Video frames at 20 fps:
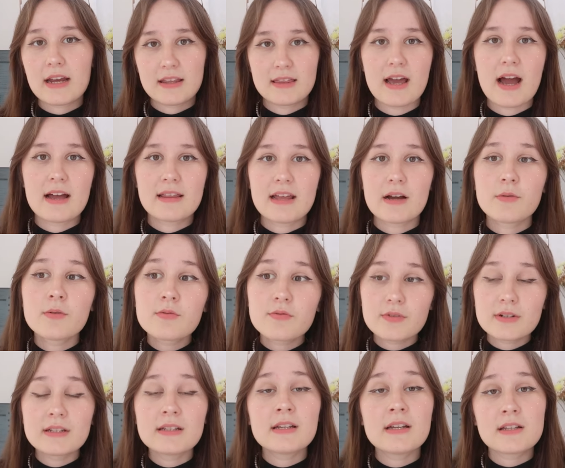like that. That will
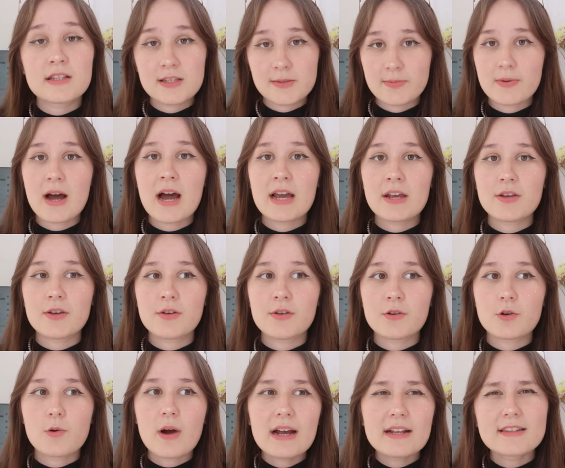really inspire
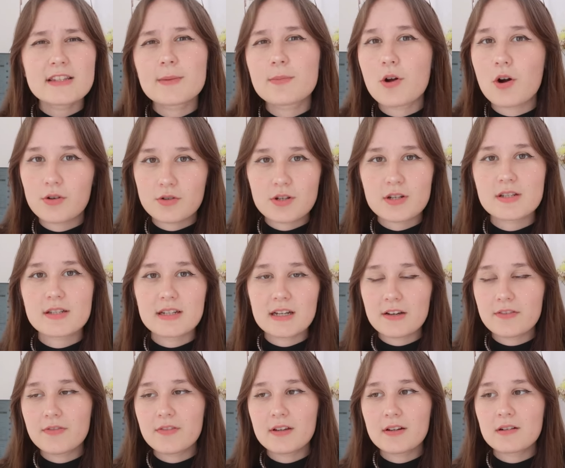you quite subconsciously,
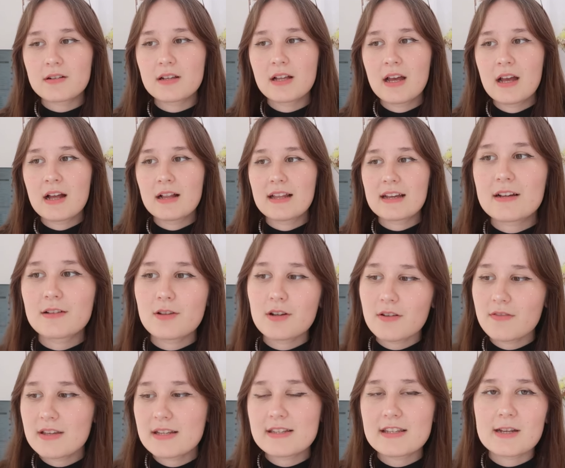I feel. Like a lot
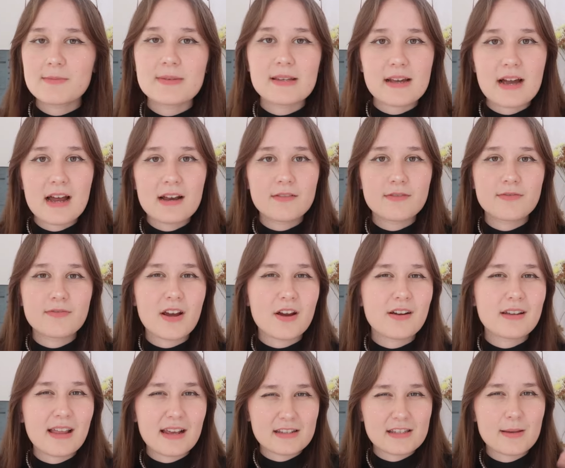of these tips are kind of
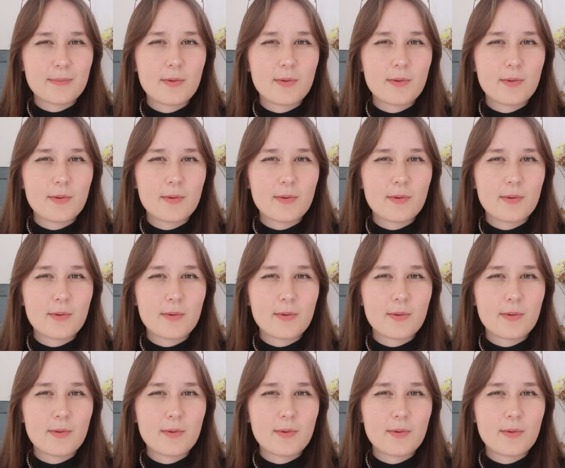very like